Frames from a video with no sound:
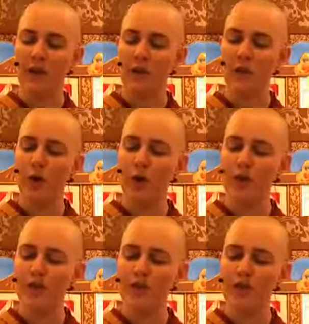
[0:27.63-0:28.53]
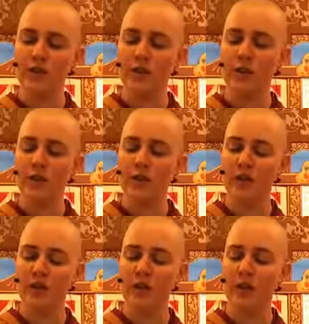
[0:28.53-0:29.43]
request to turn the wheel of
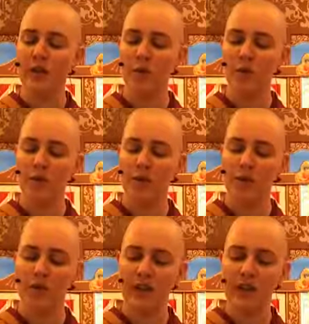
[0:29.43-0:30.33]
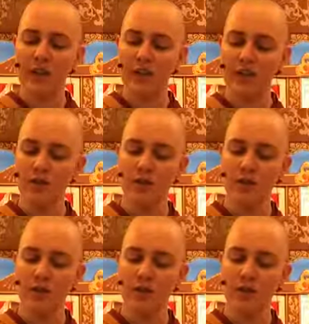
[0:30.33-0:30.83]
Dharma will go into English,